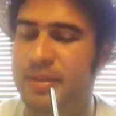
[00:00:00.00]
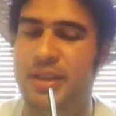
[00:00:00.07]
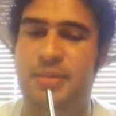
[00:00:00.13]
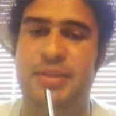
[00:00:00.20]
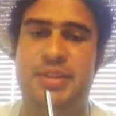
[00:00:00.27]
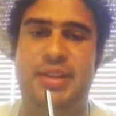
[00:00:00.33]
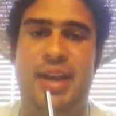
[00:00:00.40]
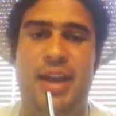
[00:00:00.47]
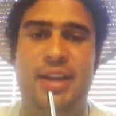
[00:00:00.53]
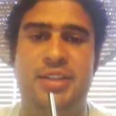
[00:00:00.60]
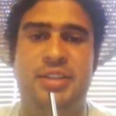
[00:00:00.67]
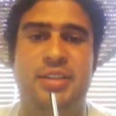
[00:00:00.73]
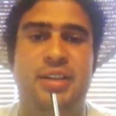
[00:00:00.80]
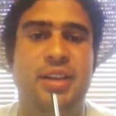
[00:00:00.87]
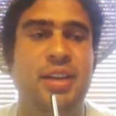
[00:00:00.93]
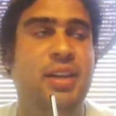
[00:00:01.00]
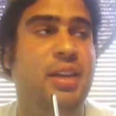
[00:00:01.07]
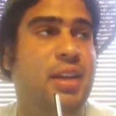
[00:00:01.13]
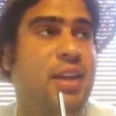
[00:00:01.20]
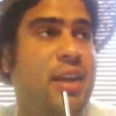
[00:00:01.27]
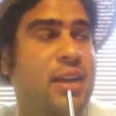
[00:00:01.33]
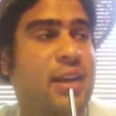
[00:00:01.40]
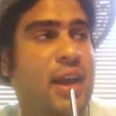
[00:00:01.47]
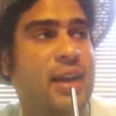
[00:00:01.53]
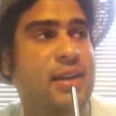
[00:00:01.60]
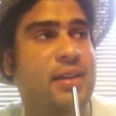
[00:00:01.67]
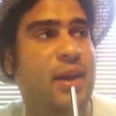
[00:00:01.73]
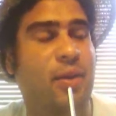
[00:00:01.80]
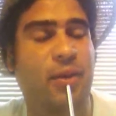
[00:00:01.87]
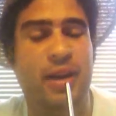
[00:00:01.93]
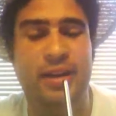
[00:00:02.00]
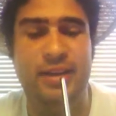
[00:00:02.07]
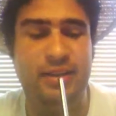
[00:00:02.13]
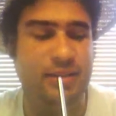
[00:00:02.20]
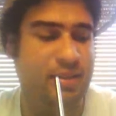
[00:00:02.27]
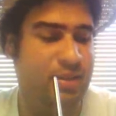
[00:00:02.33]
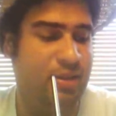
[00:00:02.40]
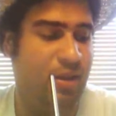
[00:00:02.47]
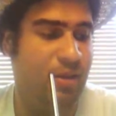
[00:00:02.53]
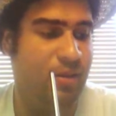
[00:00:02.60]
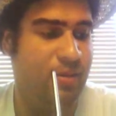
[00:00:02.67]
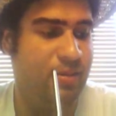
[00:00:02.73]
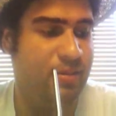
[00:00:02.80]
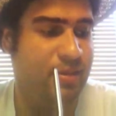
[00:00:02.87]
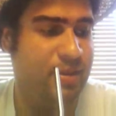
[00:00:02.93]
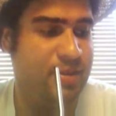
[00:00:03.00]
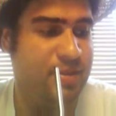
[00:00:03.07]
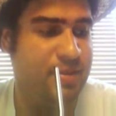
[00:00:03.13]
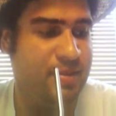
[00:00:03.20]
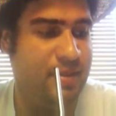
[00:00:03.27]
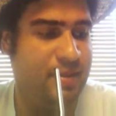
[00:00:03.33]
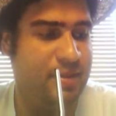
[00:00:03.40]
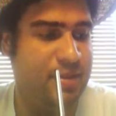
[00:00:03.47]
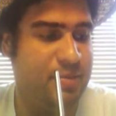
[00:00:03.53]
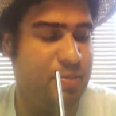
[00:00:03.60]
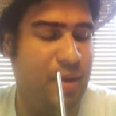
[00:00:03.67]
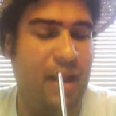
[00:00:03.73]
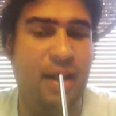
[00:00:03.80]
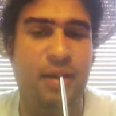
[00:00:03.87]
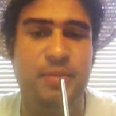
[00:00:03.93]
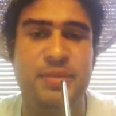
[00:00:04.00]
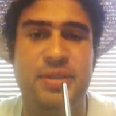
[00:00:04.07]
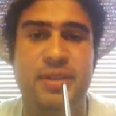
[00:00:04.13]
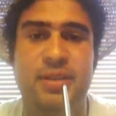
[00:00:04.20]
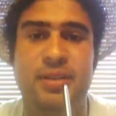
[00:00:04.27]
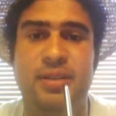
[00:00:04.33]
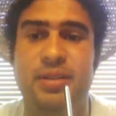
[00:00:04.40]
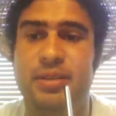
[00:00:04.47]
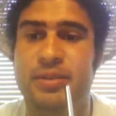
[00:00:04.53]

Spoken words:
me a massage and I need, there's problems here.